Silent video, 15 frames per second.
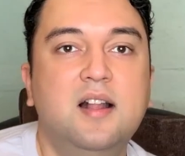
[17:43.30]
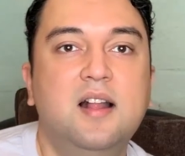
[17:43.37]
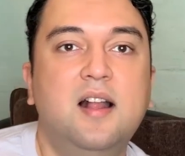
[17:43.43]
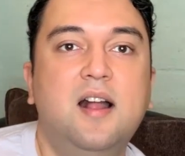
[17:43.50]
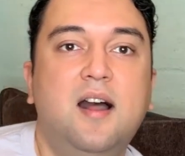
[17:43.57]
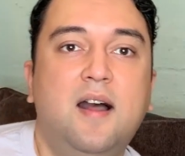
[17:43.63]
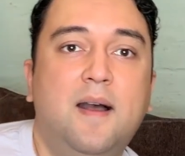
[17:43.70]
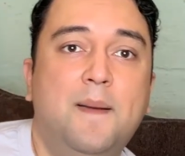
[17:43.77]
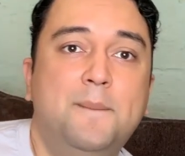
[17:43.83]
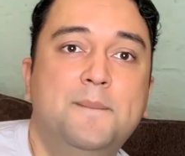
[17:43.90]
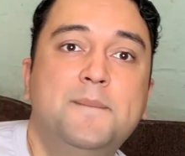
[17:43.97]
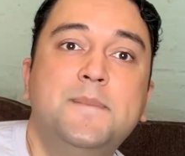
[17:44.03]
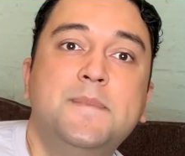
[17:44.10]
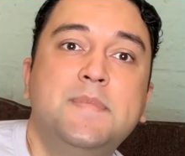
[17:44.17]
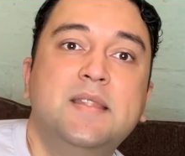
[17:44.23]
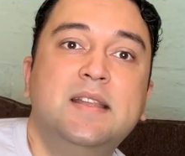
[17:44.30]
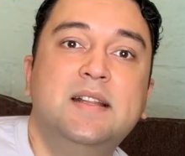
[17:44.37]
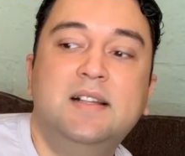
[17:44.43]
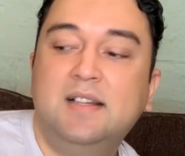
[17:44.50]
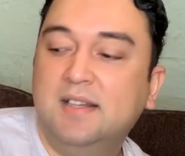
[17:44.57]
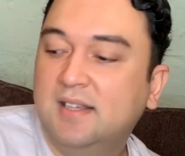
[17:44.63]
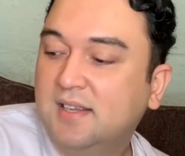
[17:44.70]

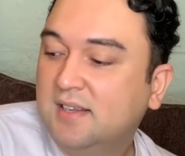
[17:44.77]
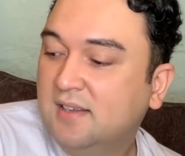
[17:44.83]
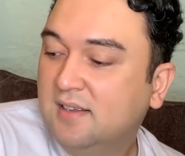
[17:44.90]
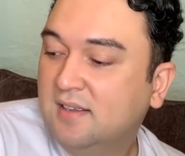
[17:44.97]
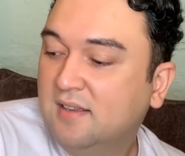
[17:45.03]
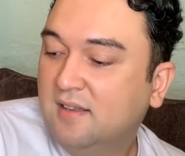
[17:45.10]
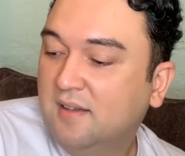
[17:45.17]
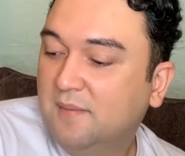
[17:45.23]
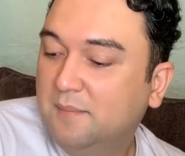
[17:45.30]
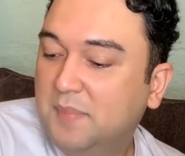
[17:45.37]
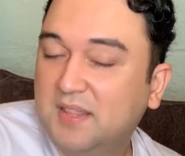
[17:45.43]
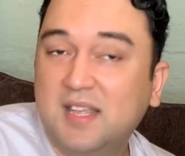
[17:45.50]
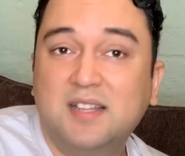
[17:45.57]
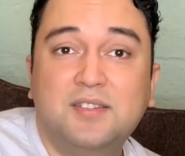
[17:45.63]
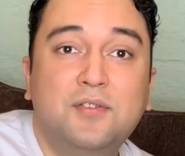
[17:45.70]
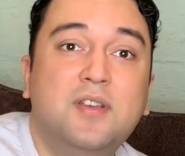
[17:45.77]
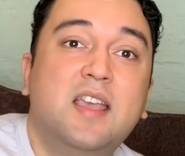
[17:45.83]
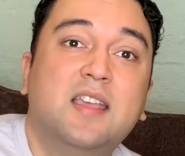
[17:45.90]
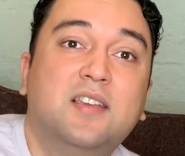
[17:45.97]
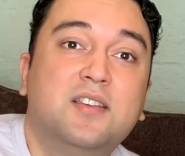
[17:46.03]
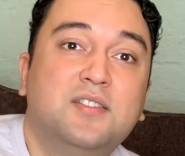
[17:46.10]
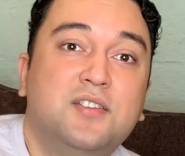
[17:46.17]
But that's okay
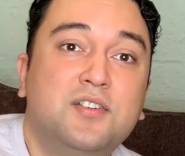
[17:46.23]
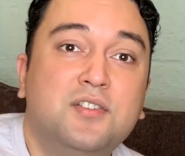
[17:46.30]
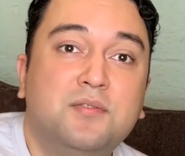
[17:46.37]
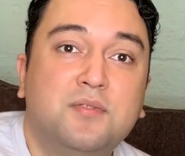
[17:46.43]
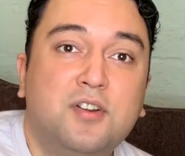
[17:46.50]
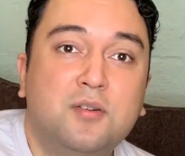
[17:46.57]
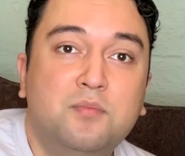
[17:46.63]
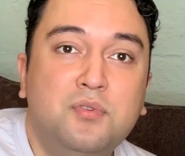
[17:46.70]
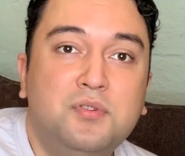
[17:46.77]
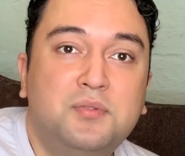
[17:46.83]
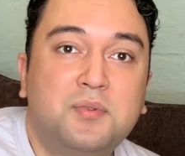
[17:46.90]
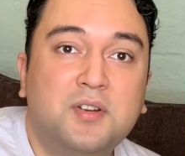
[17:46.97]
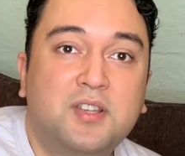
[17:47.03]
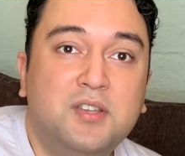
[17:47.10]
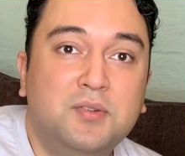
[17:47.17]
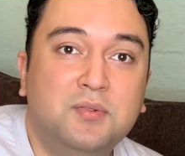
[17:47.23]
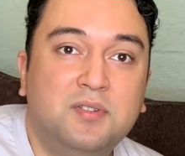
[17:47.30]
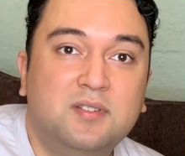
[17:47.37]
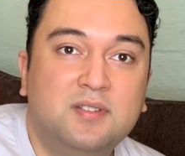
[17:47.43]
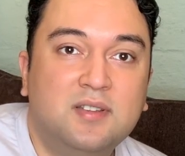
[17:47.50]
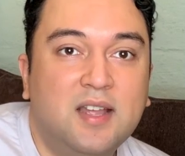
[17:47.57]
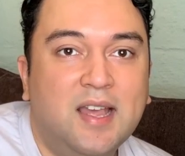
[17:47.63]
because her boots were cute,
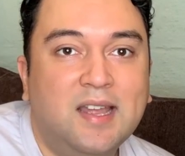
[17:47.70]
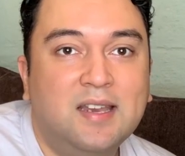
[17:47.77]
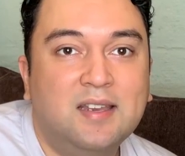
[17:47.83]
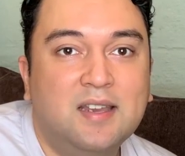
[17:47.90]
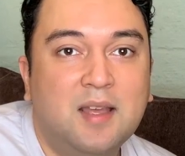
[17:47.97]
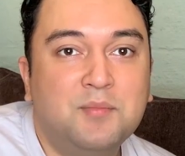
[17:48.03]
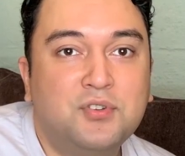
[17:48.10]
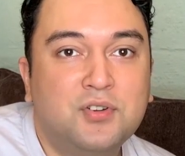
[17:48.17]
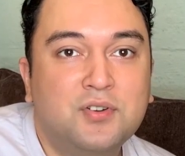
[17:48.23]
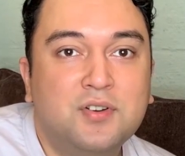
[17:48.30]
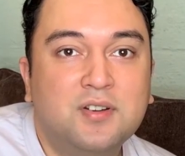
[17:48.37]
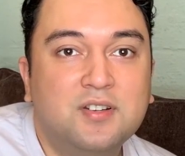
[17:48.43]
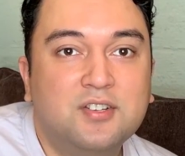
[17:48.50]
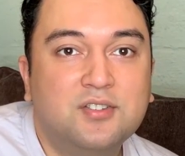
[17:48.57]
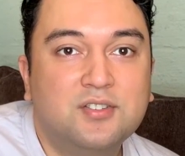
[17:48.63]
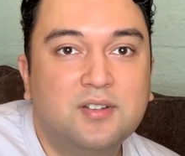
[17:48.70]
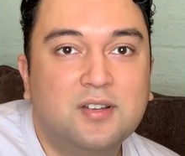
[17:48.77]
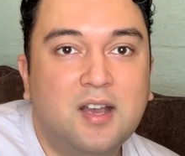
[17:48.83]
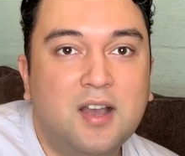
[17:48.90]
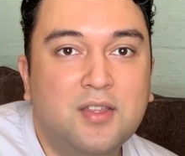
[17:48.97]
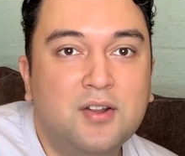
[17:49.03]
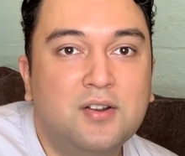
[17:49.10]
and I'm sure
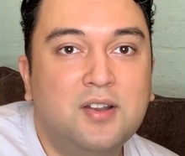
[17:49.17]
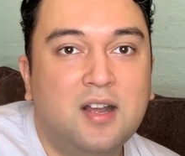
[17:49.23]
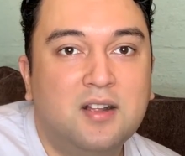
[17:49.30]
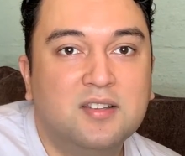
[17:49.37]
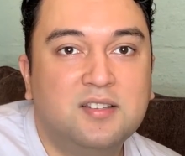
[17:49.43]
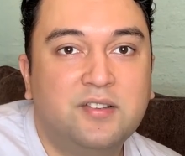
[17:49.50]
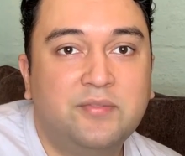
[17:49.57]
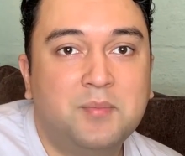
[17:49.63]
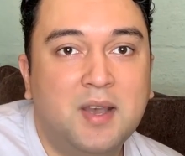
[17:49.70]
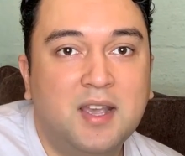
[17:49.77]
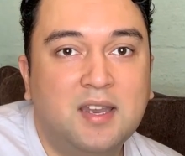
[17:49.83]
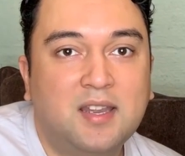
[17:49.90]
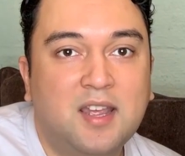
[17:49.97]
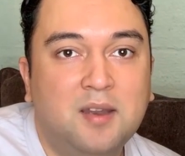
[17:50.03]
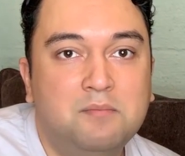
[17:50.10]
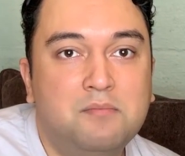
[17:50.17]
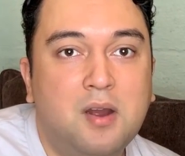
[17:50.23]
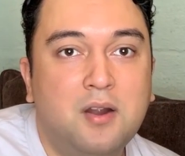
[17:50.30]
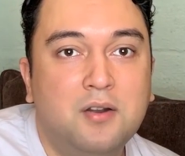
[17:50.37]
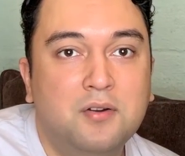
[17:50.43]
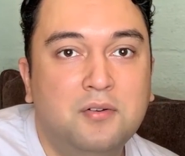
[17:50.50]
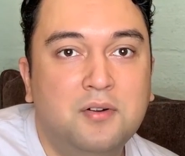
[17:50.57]
other dolls of mine can
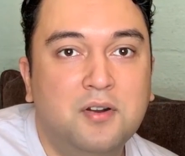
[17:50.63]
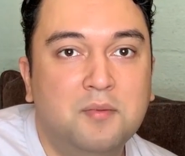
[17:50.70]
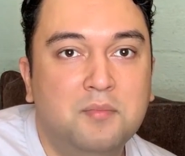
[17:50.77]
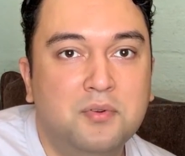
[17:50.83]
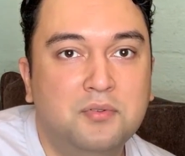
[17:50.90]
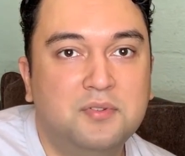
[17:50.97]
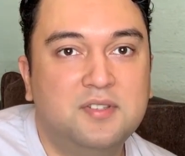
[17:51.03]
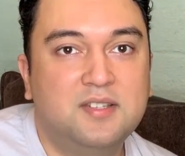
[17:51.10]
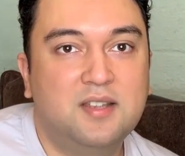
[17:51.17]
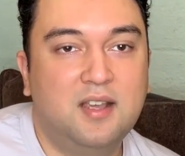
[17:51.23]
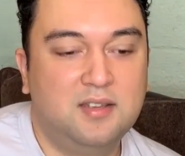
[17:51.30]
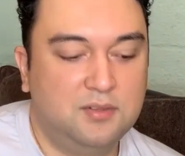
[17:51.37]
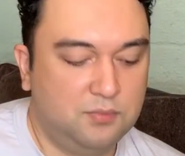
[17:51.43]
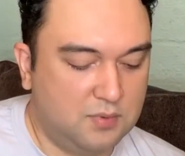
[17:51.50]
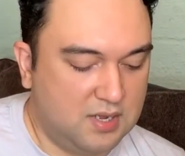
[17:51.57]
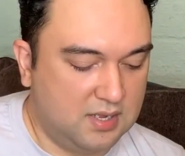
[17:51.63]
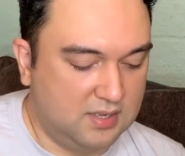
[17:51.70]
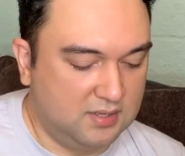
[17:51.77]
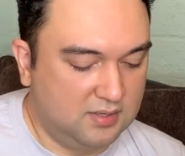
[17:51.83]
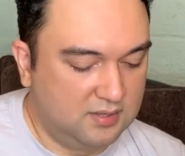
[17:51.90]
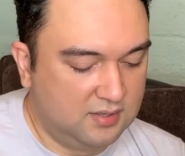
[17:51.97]
borrow her boots as well.